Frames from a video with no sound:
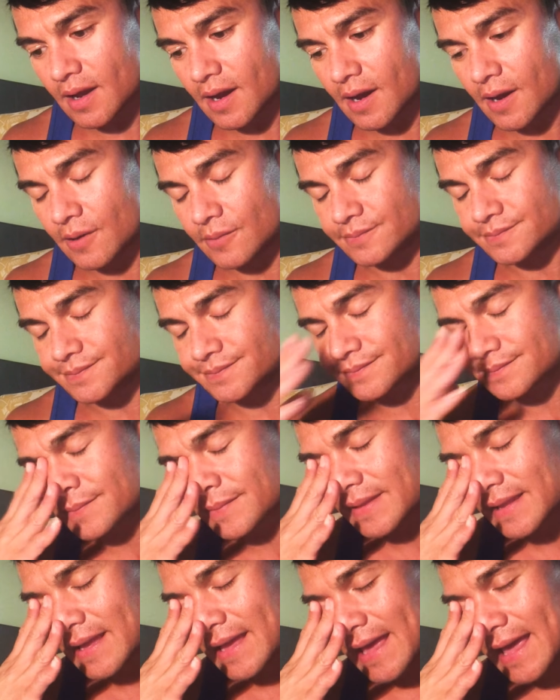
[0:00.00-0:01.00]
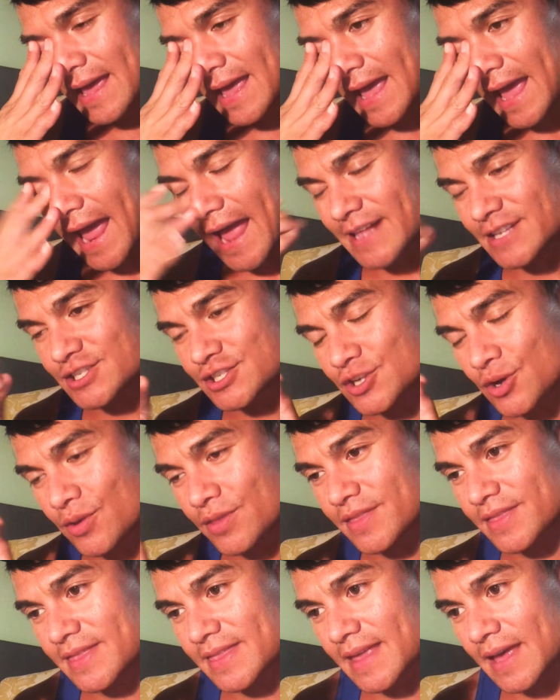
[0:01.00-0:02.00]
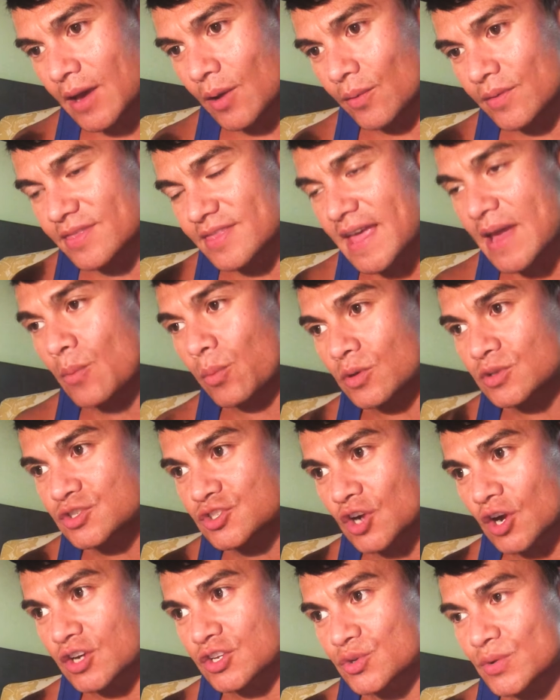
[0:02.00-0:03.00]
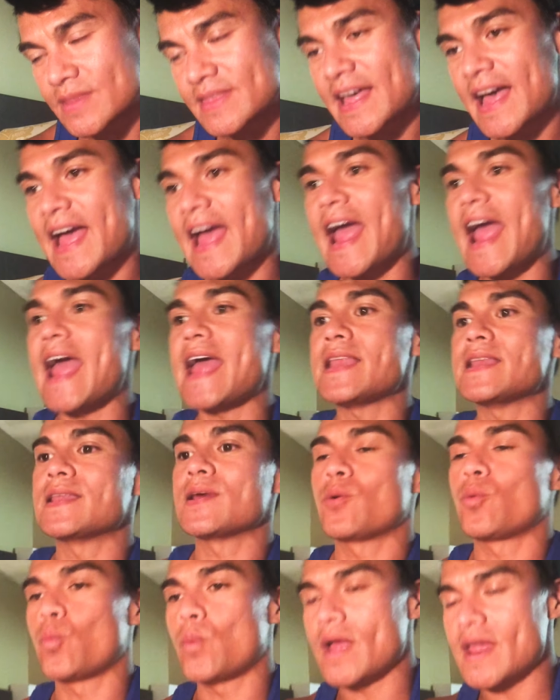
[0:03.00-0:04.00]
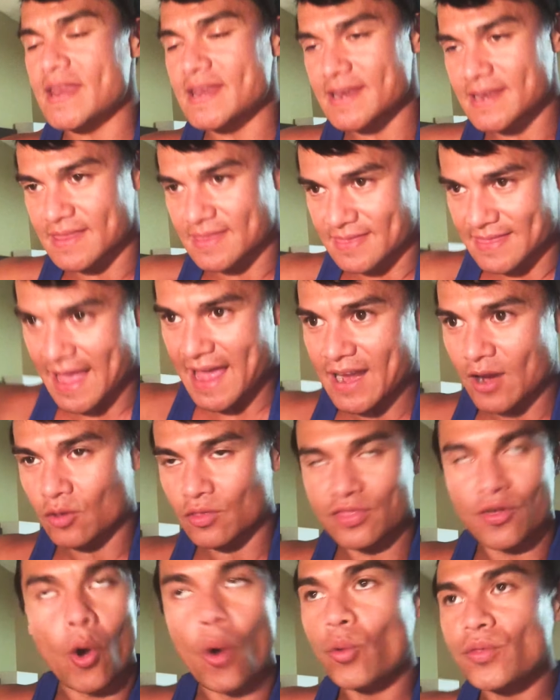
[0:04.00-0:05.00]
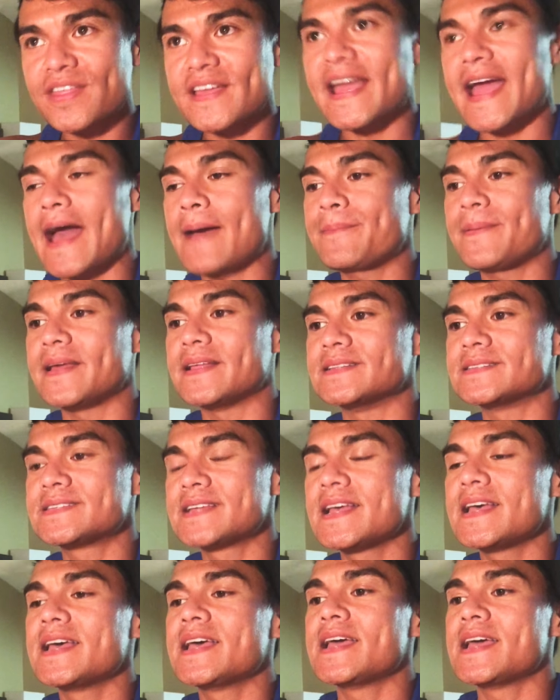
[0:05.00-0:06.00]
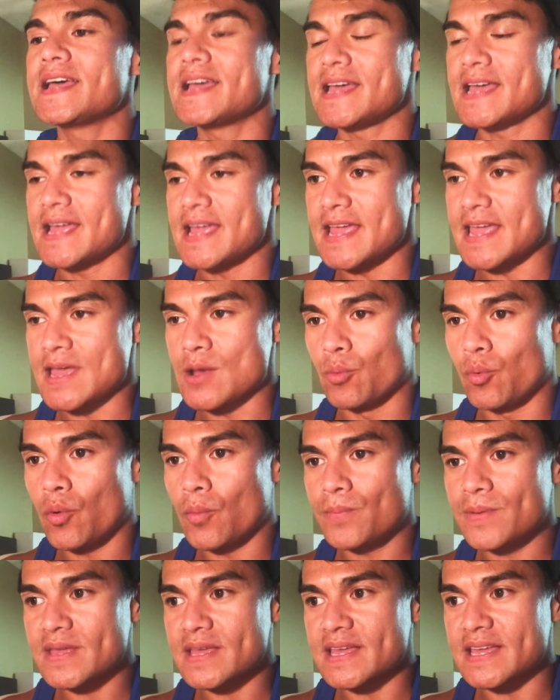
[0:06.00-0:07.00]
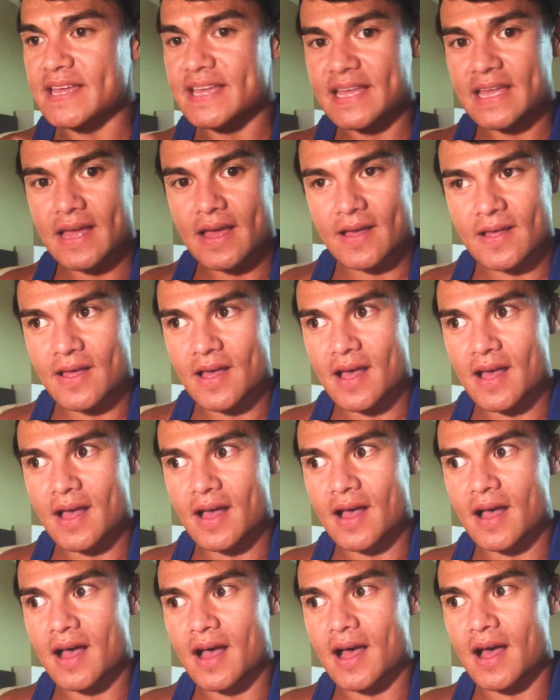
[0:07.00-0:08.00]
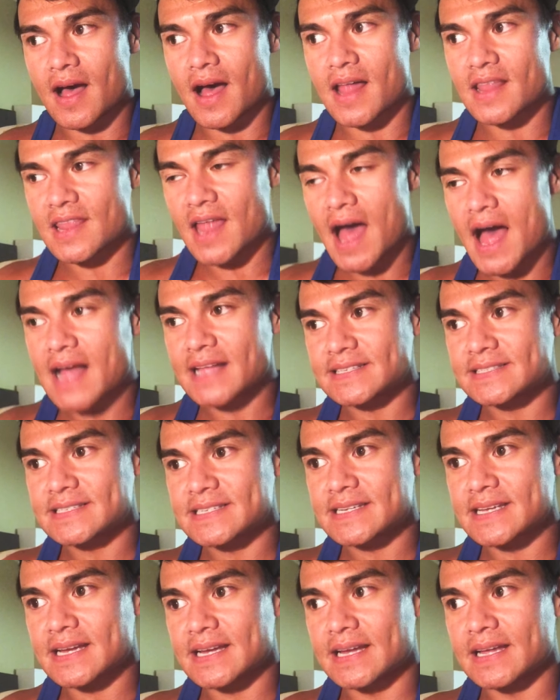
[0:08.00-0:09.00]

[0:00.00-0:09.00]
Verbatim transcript: Um, and so they they will start doing that and when that whole thing happens, it will be a lot